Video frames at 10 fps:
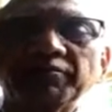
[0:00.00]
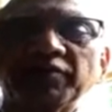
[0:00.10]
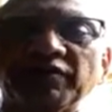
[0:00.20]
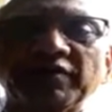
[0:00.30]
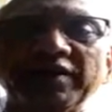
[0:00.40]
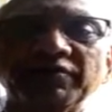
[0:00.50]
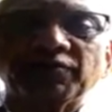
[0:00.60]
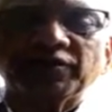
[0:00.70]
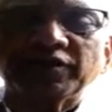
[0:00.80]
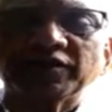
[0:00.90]
ready for
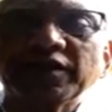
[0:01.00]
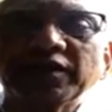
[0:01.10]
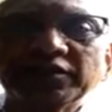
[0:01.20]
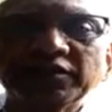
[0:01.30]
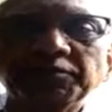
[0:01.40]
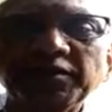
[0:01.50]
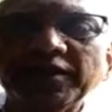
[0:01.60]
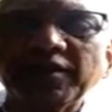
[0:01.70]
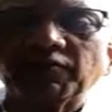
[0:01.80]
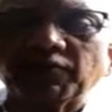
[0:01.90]
this, just be
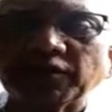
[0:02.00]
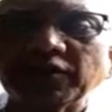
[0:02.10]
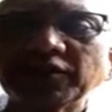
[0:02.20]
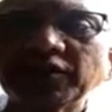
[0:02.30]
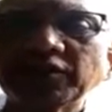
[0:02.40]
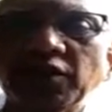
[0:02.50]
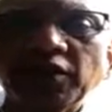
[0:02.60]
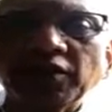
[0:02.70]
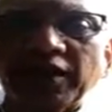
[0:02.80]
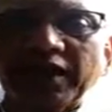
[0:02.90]
careful. This is,
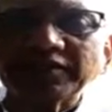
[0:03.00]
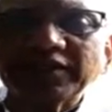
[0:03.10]
as I